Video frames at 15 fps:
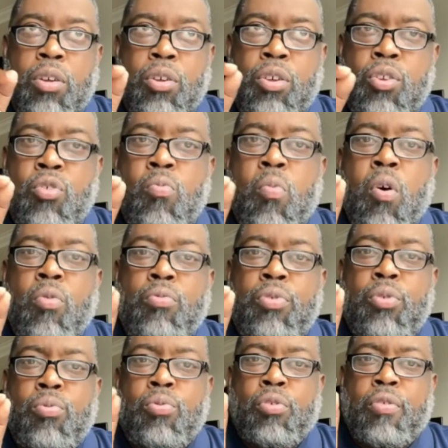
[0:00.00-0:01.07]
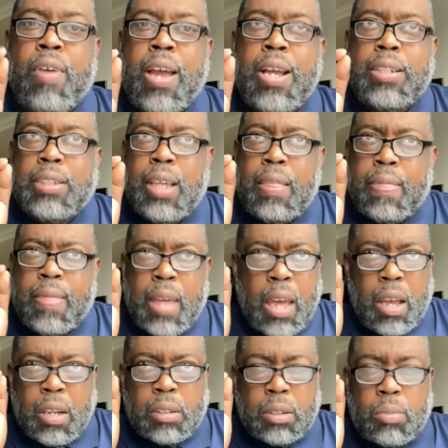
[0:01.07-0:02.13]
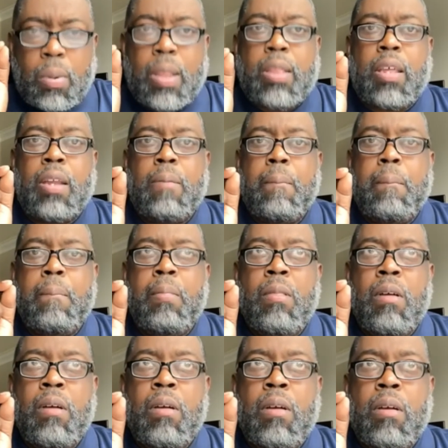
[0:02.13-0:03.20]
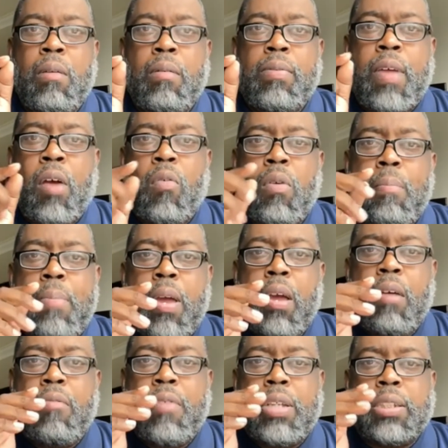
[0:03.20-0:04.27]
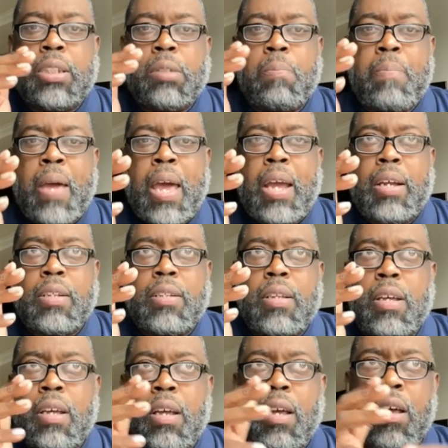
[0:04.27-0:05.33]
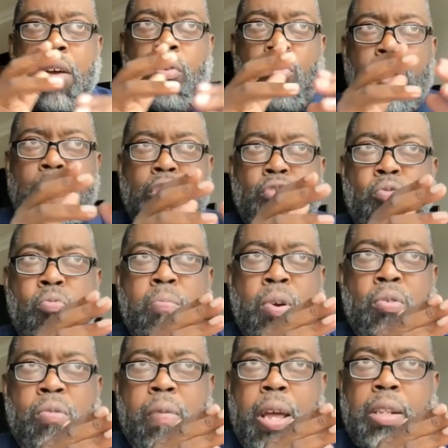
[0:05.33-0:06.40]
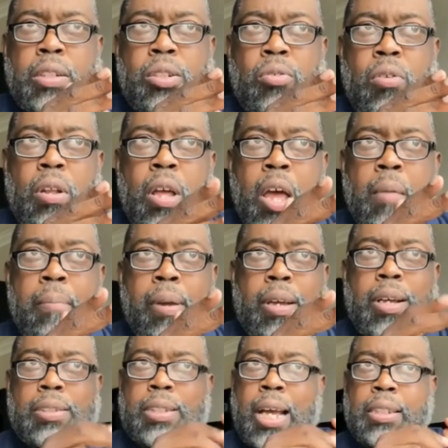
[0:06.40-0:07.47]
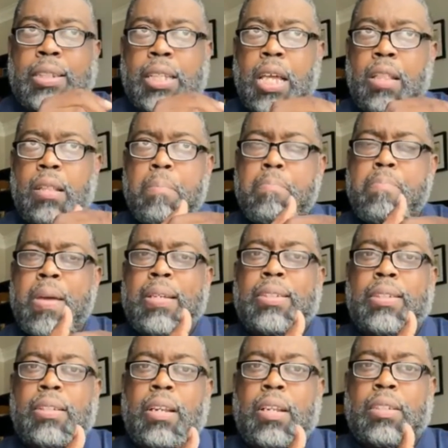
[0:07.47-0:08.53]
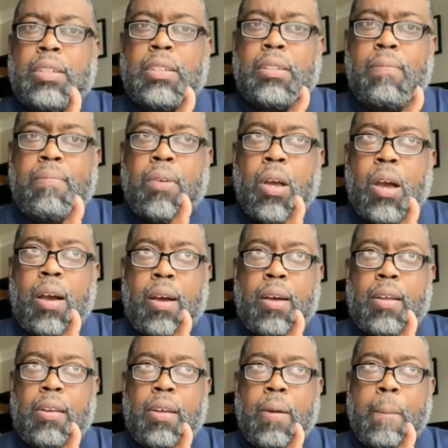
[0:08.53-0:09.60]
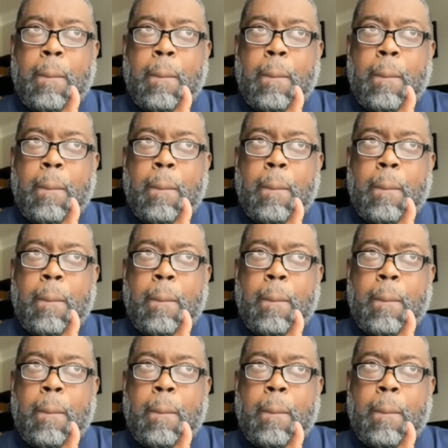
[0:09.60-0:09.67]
you won't do crazy things with it. There will be a respect when you move into it, because I see the business of God